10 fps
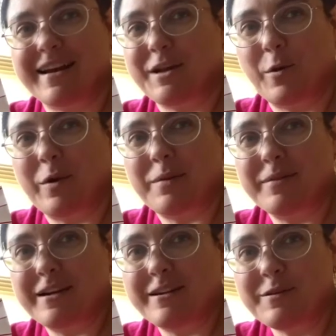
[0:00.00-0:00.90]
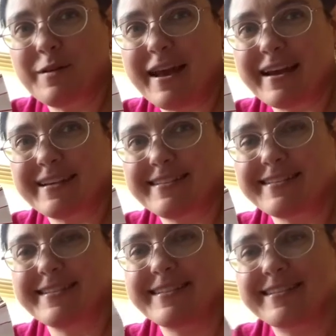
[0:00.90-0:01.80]
know what I'm gonna do
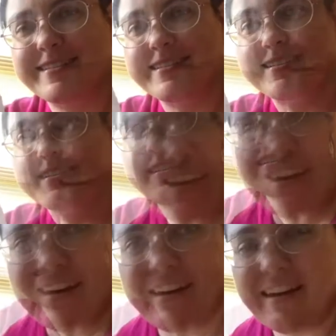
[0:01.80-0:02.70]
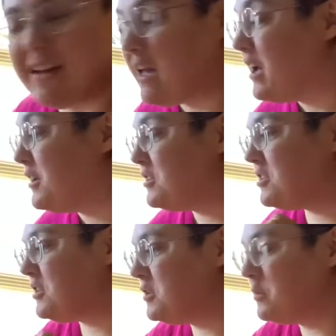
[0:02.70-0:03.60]
next. Hey, do
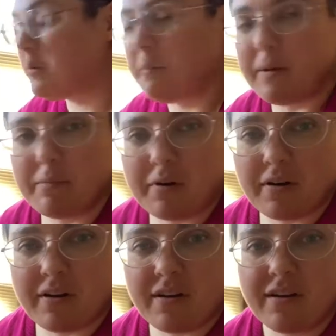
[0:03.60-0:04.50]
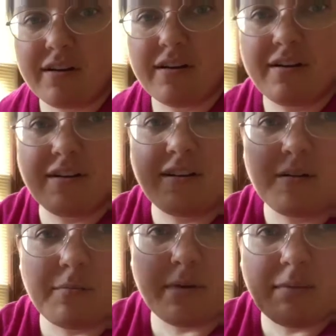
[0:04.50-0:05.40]
you remember
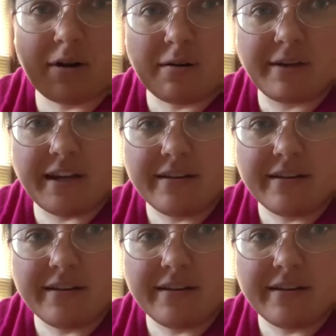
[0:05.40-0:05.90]
my Barbie?